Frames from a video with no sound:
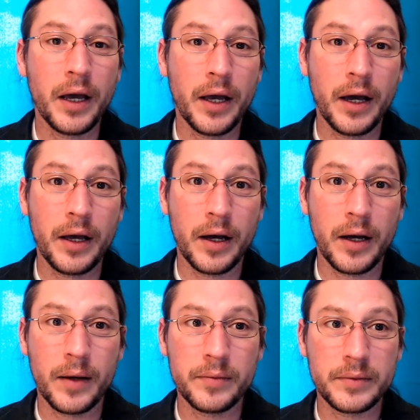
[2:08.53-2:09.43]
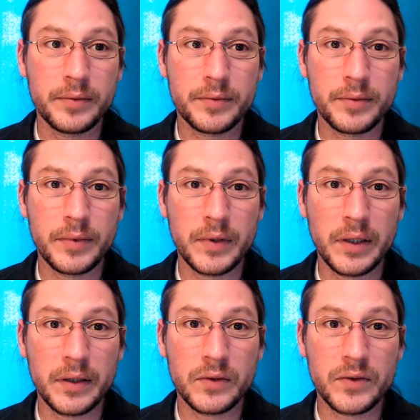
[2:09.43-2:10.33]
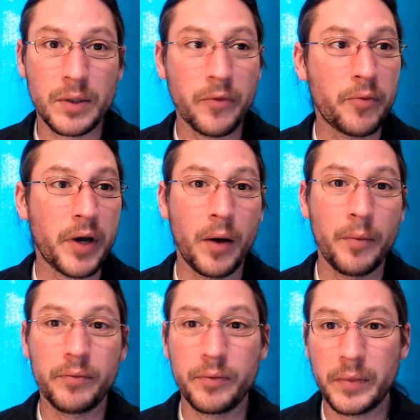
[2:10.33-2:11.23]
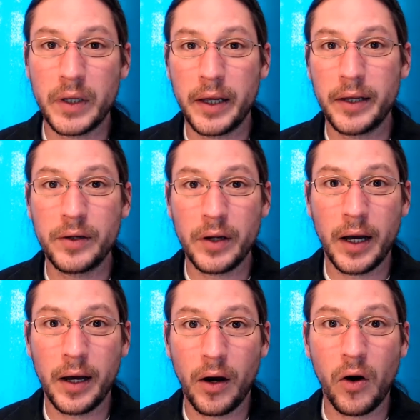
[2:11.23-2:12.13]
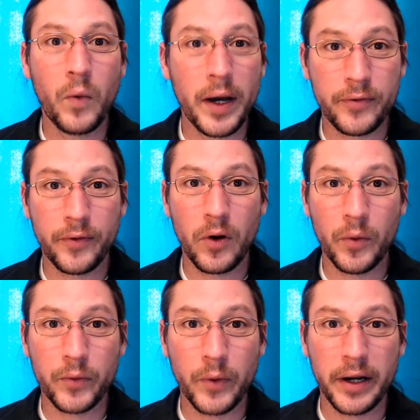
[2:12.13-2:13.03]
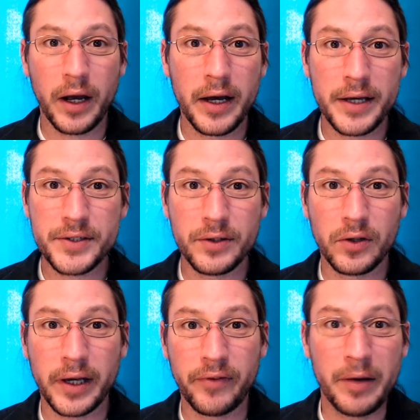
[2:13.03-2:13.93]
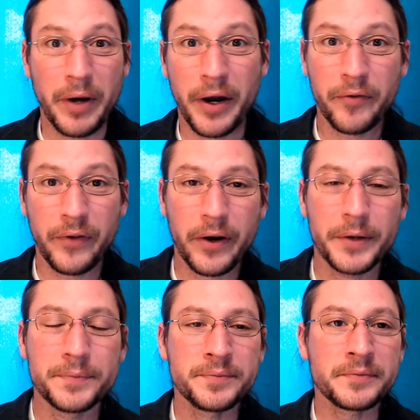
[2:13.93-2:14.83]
Some of them come in all white fur with red eyes, look like a vampire ferret.